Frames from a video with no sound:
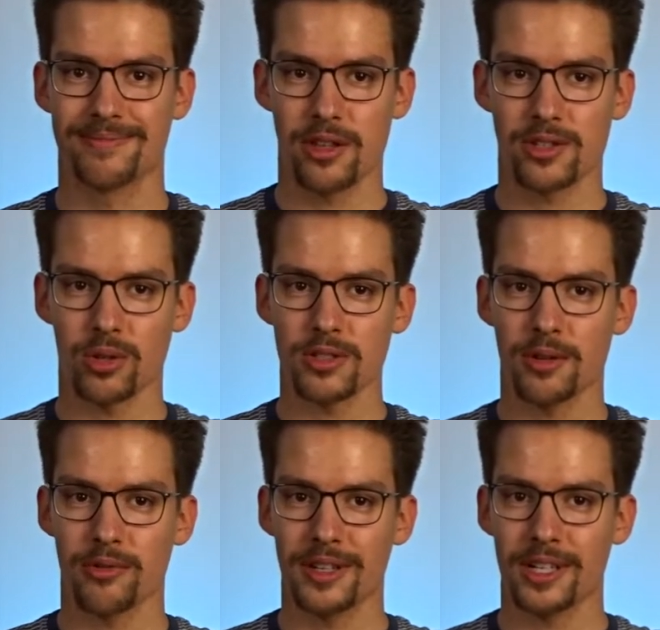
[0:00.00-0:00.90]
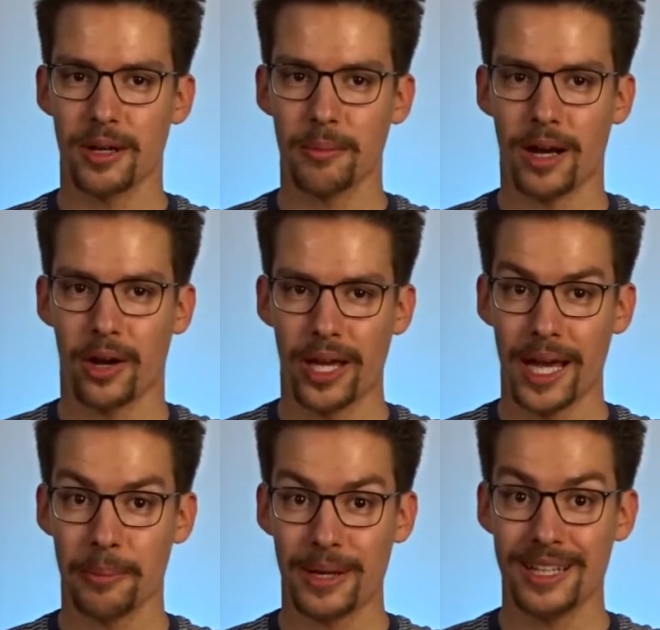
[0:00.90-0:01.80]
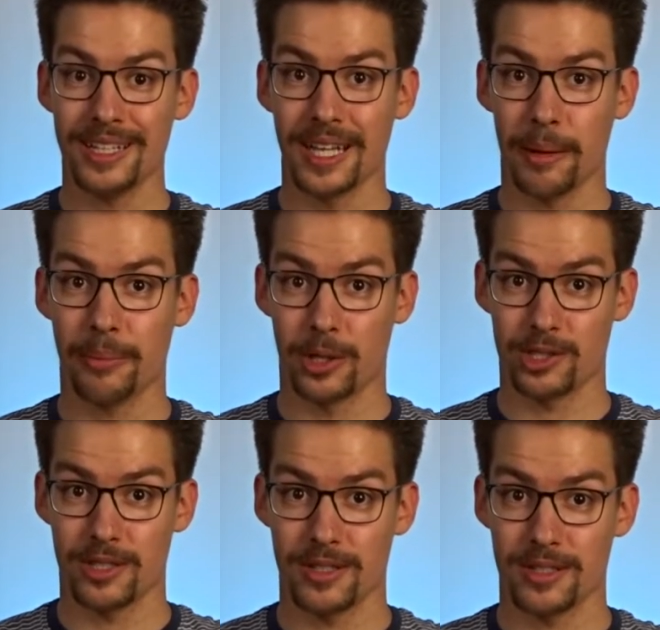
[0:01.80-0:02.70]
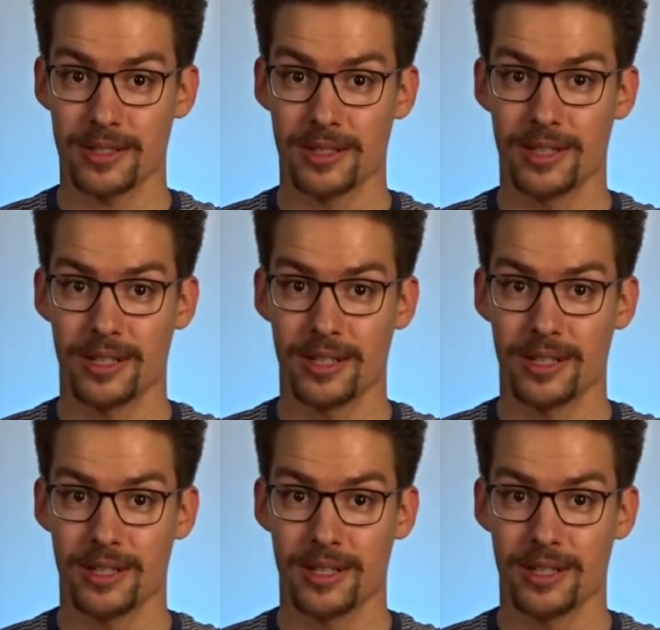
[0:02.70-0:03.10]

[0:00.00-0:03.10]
The source of income are app and in-app purchases.